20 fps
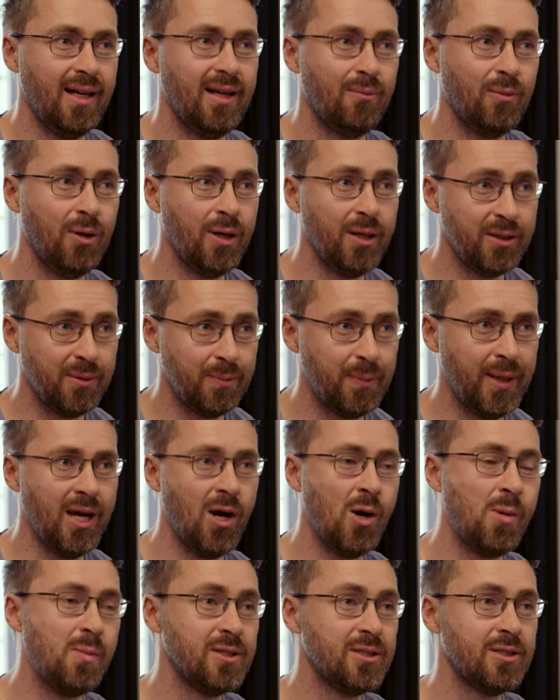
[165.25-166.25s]
I wanted to pay
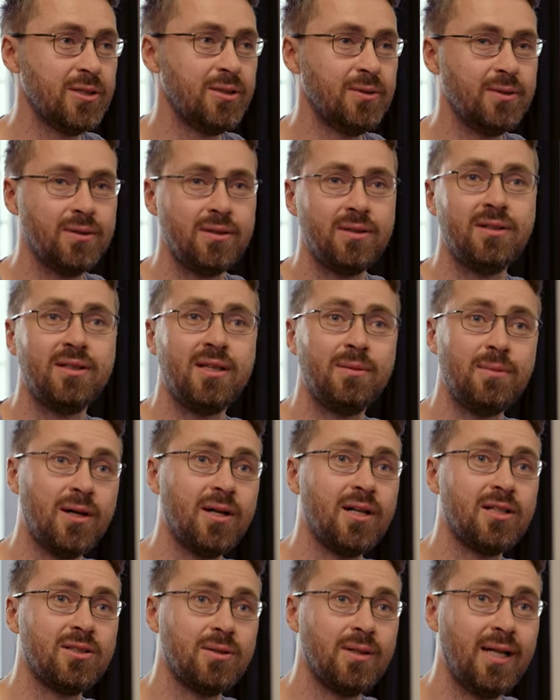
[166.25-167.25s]
homage to
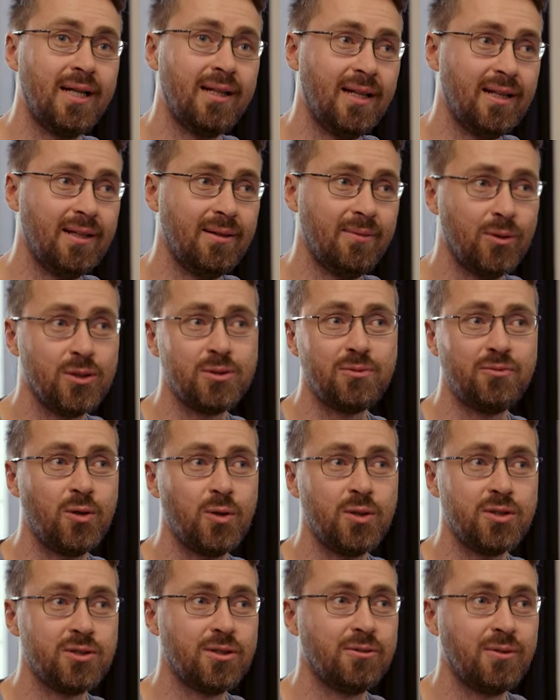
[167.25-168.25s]
Kibana, so, and it was
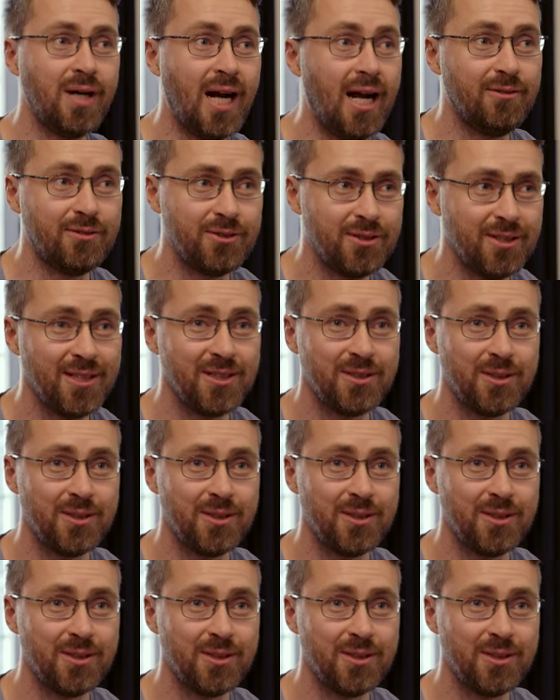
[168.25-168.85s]
focused on graphs.